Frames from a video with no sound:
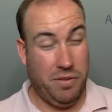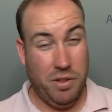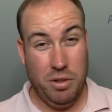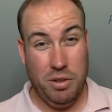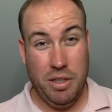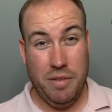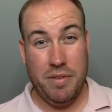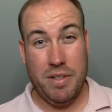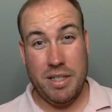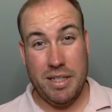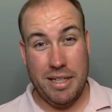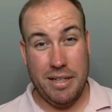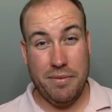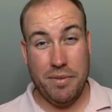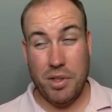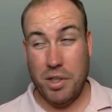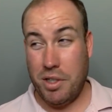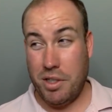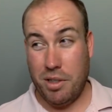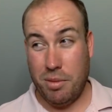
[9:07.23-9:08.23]
If you live in
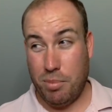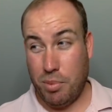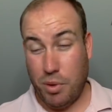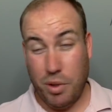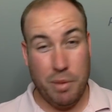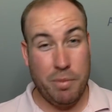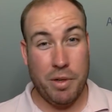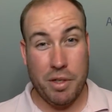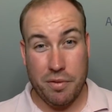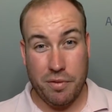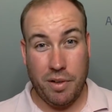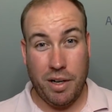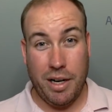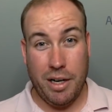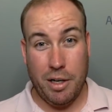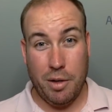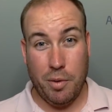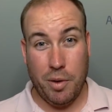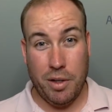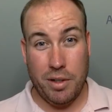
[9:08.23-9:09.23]
Denver, you can pretty much
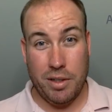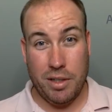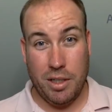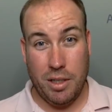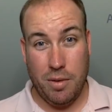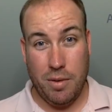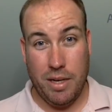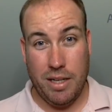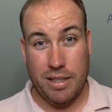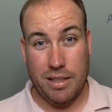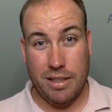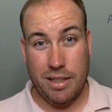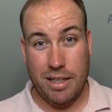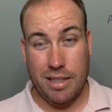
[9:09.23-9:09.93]
fly anywhere in the U.S.